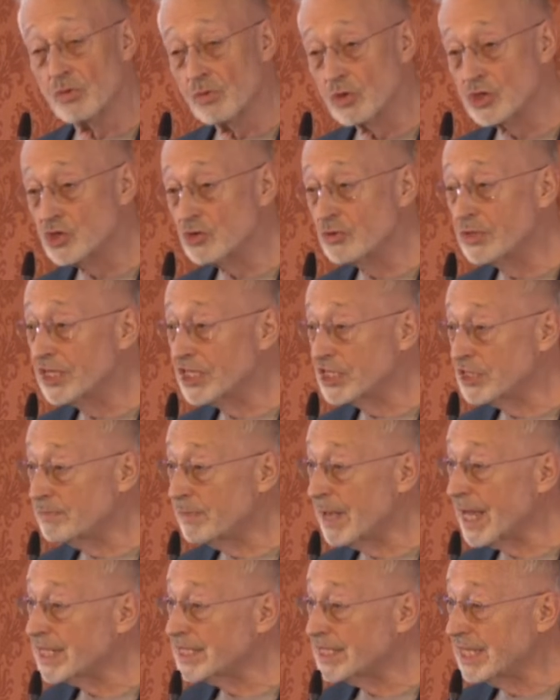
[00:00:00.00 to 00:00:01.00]
What you would
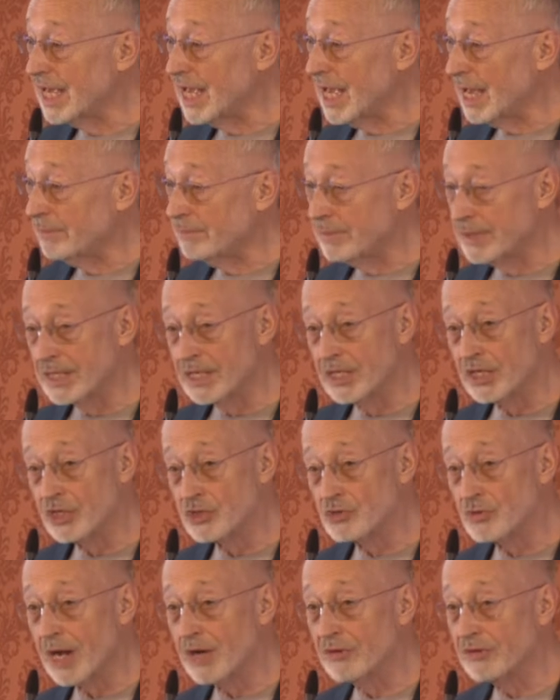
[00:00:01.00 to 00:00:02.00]
expect to happen in a
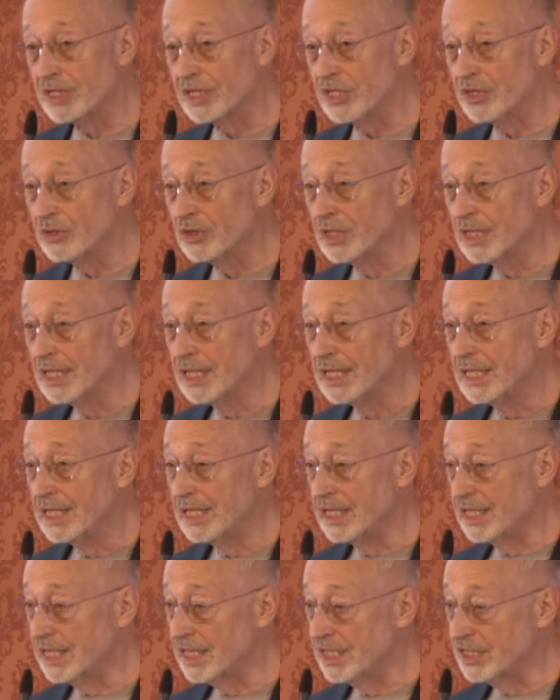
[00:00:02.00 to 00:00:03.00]
drought year
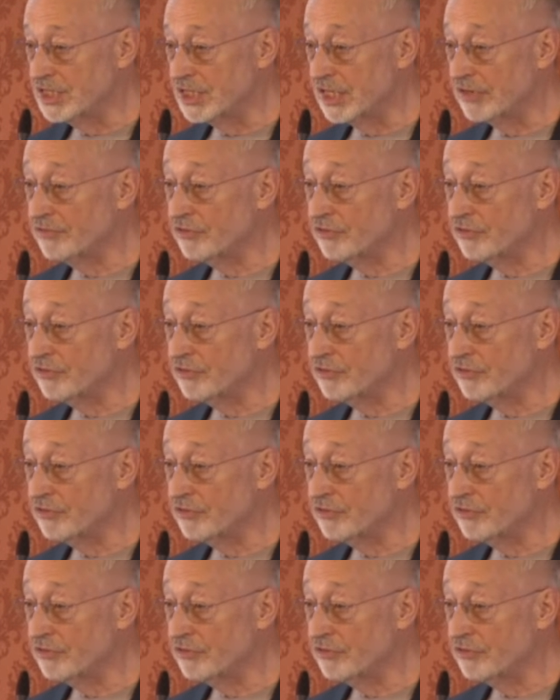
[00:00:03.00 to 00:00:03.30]
is,